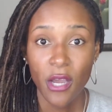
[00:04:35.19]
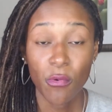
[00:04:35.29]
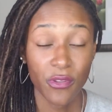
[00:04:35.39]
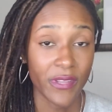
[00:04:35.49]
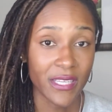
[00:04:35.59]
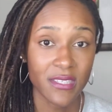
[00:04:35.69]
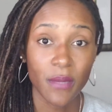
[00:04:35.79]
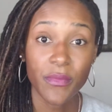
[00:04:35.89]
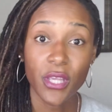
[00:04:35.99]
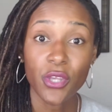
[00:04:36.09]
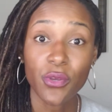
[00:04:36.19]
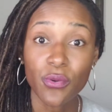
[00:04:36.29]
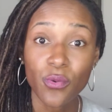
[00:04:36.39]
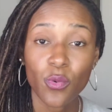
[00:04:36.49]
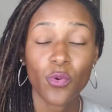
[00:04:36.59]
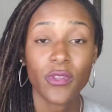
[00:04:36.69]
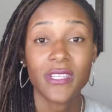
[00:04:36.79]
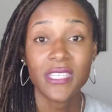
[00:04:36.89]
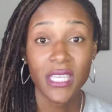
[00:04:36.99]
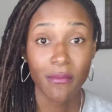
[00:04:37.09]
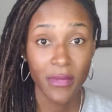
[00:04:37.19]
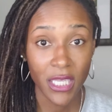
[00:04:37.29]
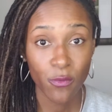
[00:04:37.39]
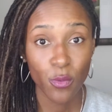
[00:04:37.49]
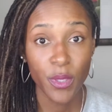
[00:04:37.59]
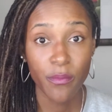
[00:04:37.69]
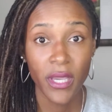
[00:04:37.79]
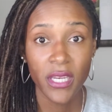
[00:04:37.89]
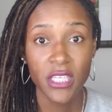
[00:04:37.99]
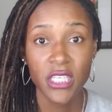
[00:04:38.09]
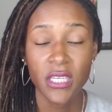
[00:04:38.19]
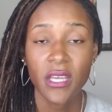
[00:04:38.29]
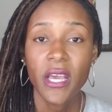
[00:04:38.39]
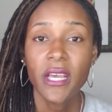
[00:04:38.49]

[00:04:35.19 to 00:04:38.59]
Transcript: whether that's something you or the team lead will be managing.